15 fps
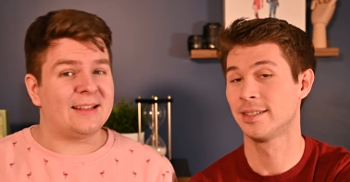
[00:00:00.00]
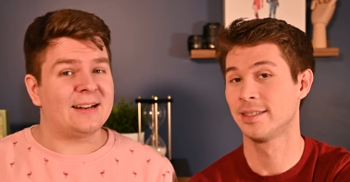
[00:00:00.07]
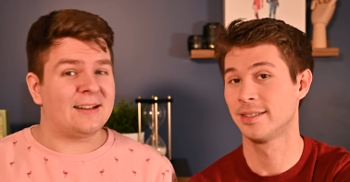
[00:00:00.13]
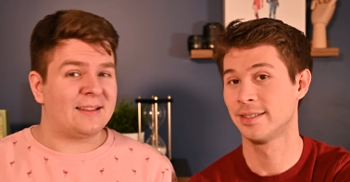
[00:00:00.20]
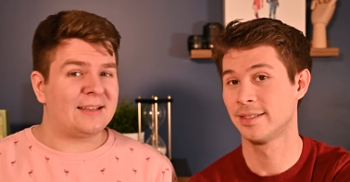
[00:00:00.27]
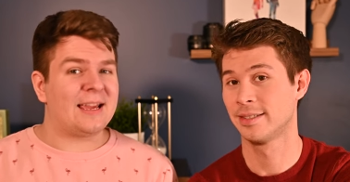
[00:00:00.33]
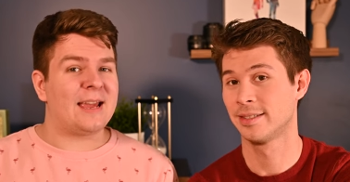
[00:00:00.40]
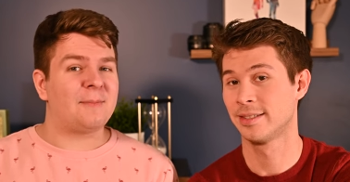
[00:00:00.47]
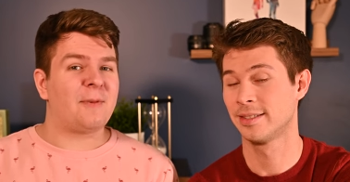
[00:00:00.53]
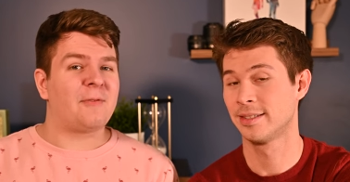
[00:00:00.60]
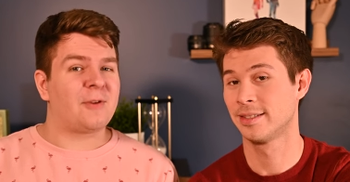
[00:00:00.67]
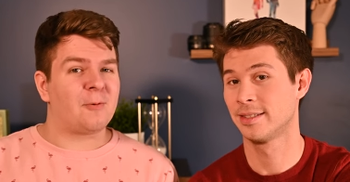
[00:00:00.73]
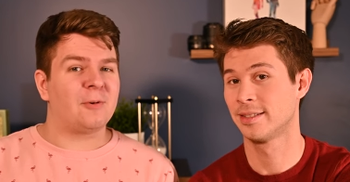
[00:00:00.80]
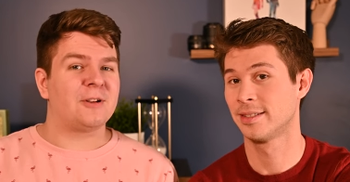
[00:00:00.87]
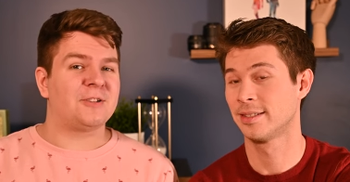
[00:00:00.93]
Speaker 1: the end of the game, if
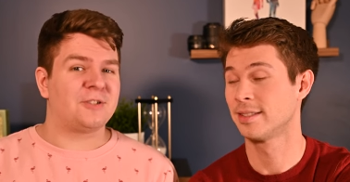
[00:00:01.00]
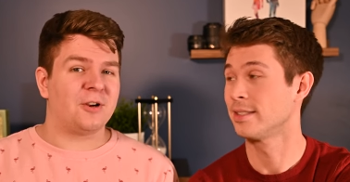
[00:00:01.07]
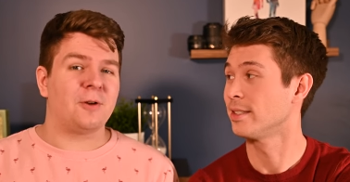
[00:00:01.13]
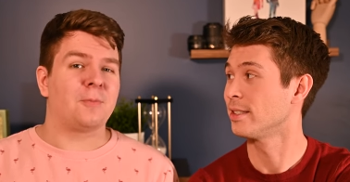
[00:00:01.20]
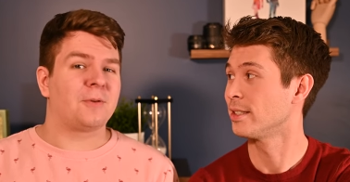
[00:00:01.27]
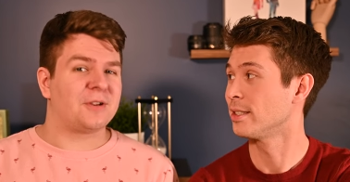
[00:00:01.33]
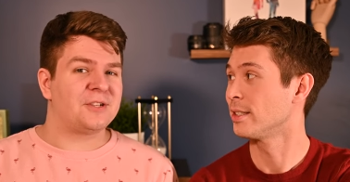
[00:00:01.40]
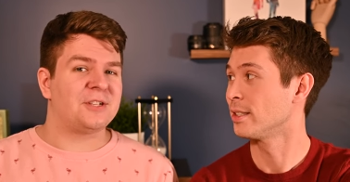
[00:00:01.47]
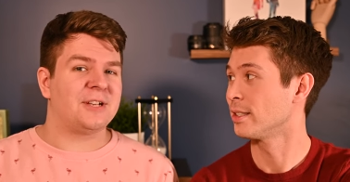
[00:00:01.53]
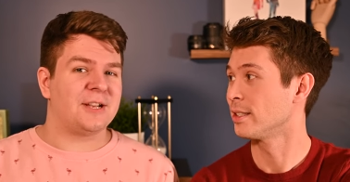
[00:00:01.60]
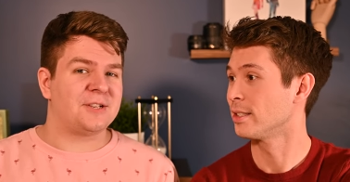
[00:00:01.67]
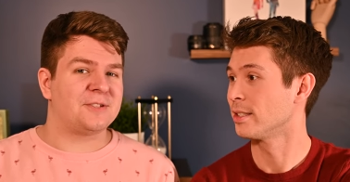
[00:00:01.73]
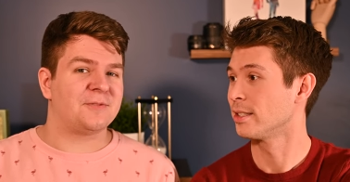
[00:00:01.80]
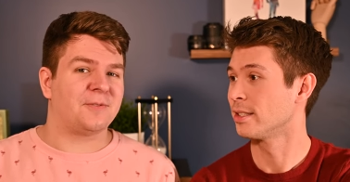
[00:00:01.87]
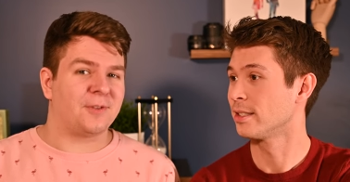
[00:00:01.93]
you want to show
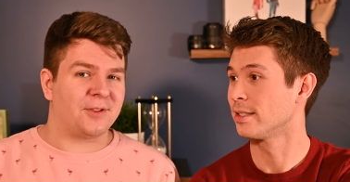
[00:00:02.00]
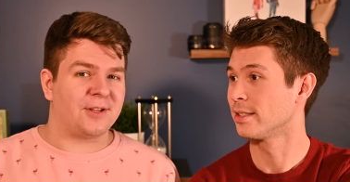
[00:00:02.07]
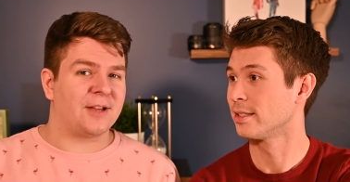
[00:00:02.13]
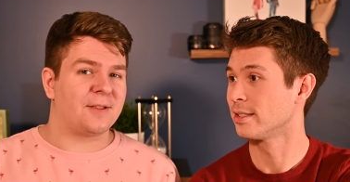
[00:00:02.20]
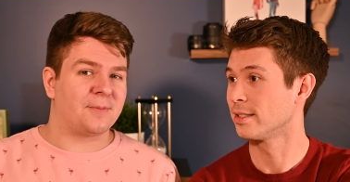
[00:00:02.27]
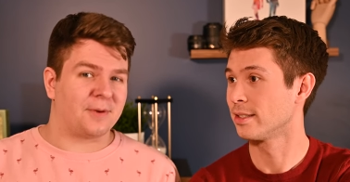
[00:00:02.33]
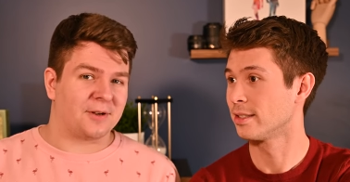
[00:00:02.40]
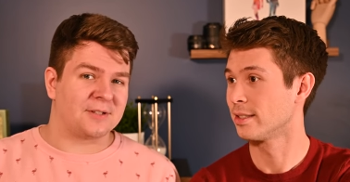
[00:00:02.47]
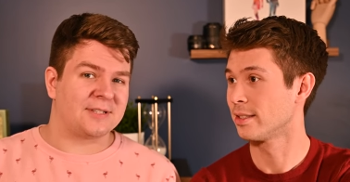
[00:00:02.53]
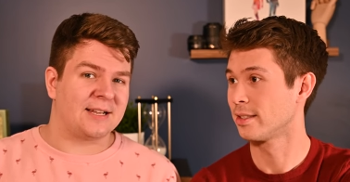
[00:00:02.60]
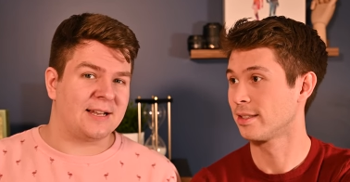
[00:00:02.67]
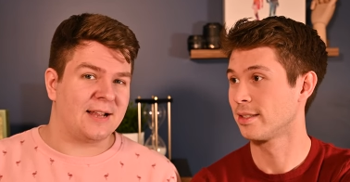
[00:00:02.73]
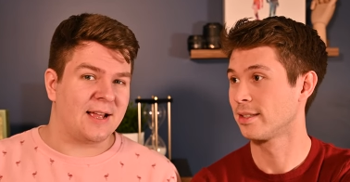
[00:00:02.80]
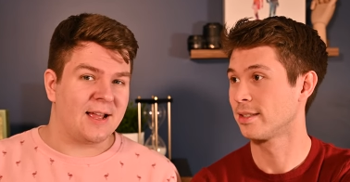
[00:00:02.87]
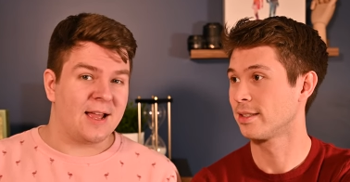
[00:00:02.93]
appreciation for the other
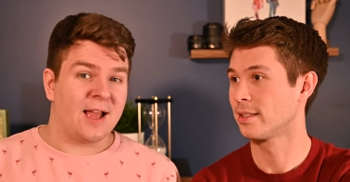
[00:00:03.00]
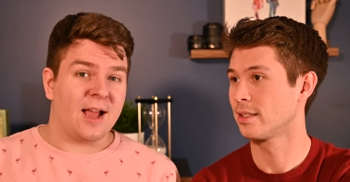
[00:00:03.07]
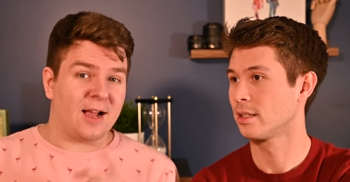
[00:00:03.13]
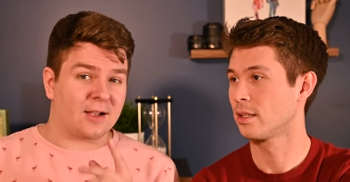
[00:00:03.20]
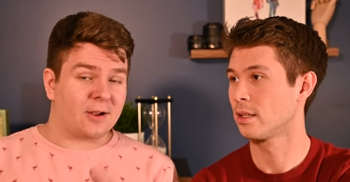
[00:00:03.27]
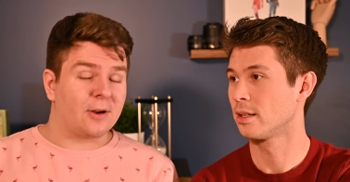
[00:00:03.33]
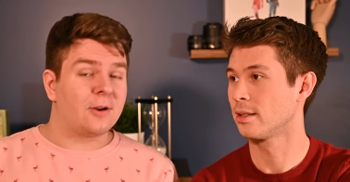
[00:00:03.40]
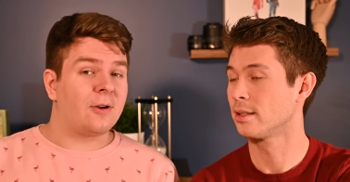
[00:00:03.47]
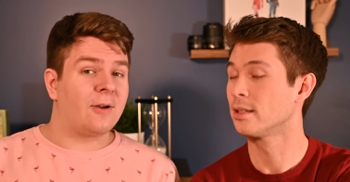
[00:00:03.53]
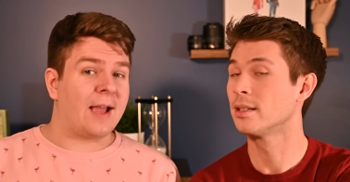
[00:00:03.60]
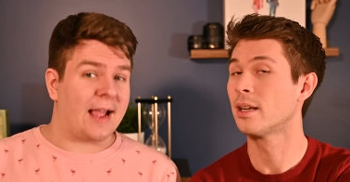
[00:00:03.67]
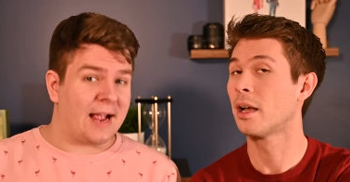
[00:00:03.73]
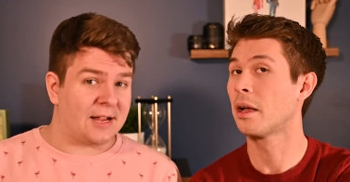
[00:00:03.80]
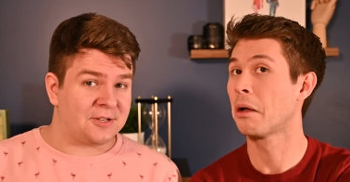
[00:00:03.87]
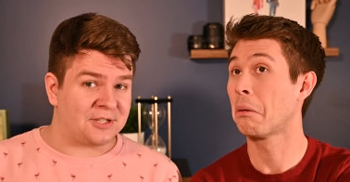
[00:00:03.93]
person, a good old
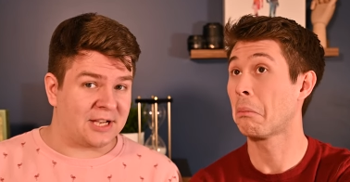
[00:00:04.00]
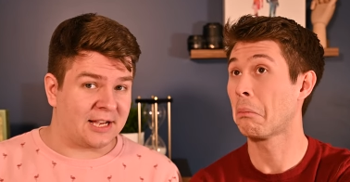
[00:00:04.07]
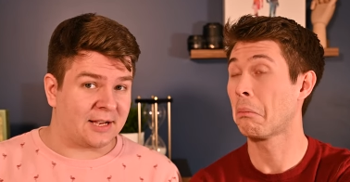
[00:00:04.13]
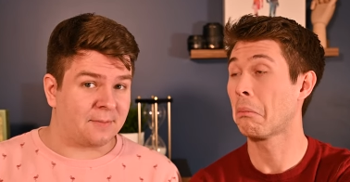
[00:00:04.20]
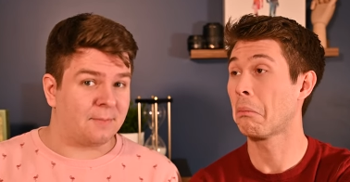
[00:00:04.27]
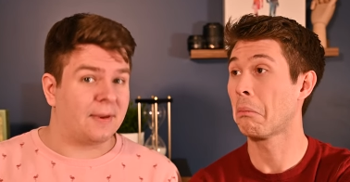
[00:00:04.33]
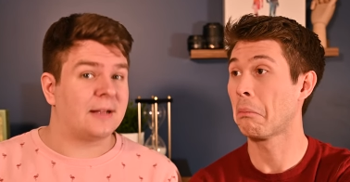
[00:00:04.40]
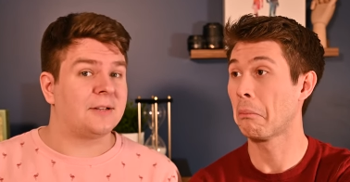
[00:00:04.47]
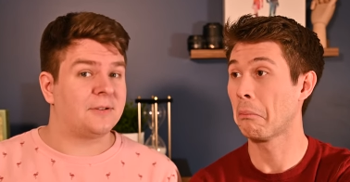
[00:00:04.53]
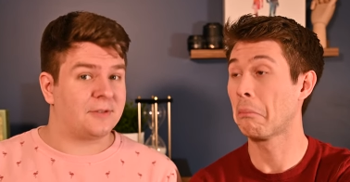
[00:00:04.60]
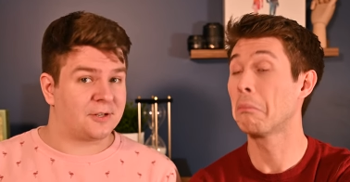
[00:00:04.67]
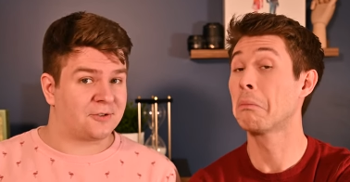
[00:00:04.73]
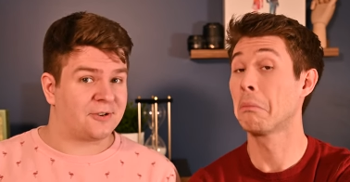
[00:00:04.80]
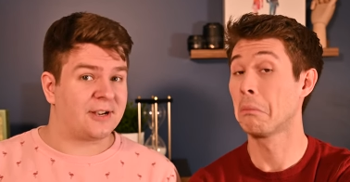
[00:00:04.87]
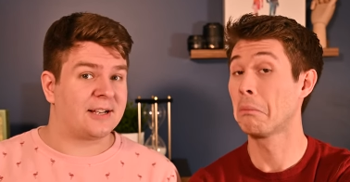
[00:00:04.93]
handshake might do the
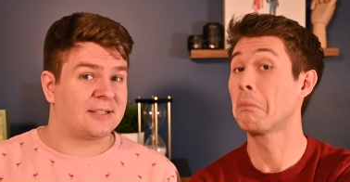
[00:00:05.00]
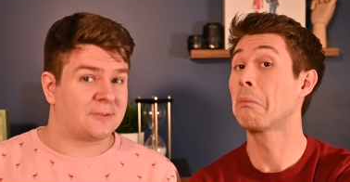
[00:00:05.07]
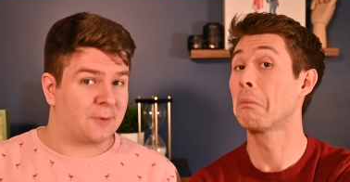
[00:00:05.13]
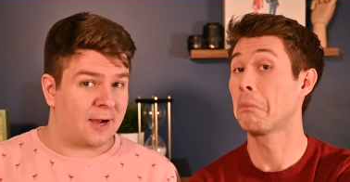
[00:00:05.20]
trick as